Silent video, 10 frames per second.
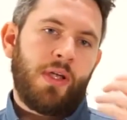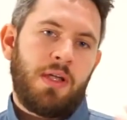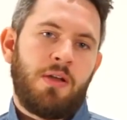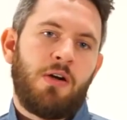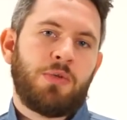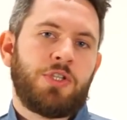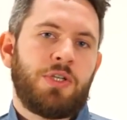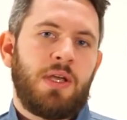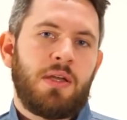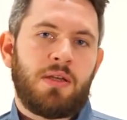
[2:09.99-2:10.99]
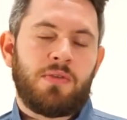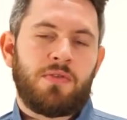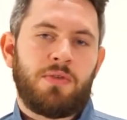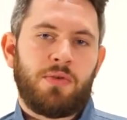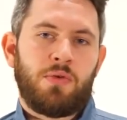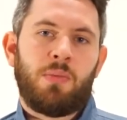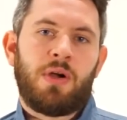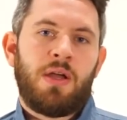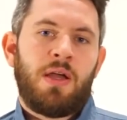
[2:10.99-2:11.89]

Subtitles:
inhomogeneity of the tumor.